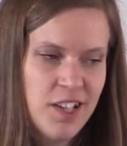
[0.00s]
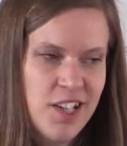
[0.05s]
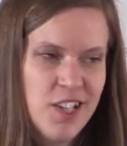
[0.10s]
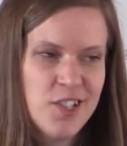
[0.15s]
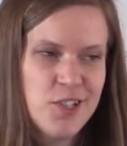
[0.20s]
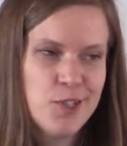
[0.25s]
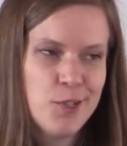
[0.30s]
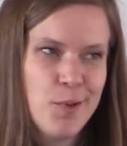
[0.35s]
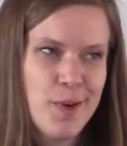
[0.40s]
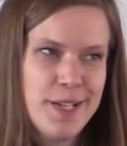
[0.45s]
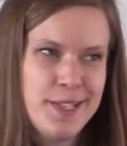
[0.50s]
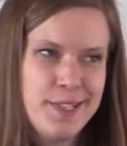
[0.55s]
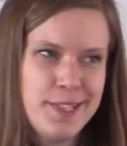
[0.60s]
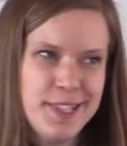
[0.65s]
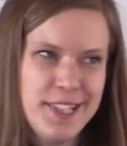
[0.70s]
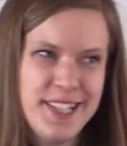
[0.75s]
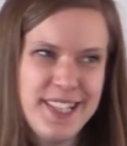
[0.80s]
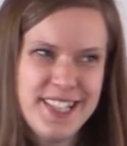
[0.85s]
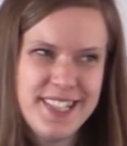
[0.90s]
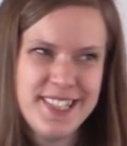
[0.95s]
So I
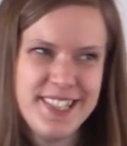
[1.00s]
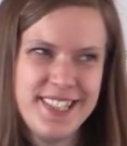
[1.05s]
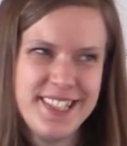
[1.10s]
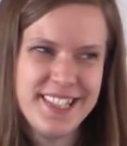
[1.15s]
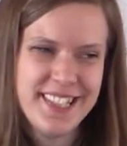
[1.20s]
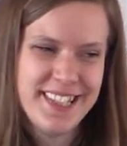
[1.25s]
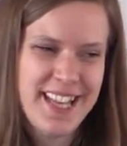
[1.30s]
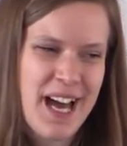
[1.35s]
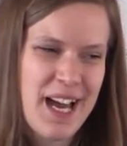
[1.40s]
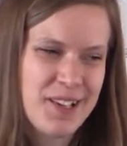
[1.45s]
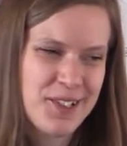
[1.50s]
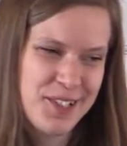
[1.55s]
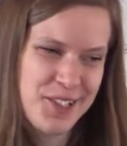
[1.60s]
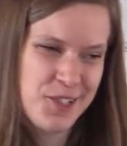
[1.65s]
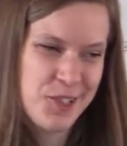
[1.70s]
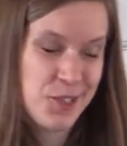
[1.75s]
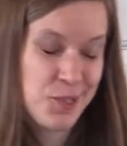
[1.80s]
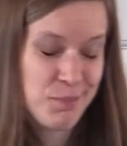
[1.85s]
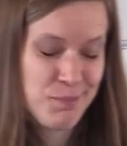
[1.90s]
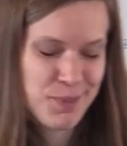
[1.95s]
still listen to that
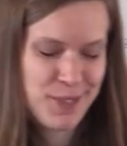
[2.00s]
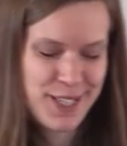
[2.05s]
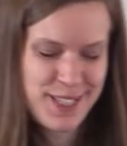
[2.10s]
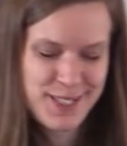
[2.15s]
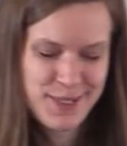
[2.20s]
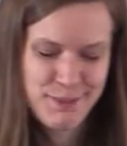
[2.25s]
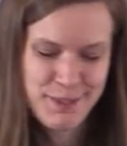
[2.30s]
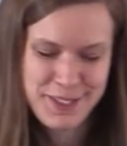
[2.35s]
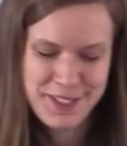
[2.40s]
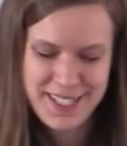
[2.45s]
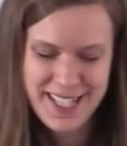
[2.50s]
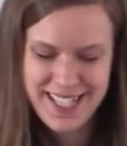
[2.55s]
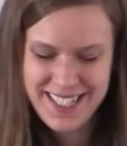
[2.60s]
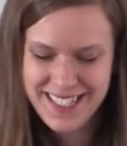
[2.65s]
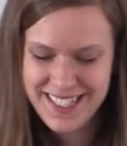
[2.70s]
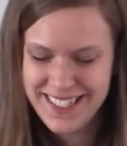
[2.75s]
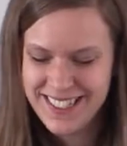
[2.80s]
Christian praise music,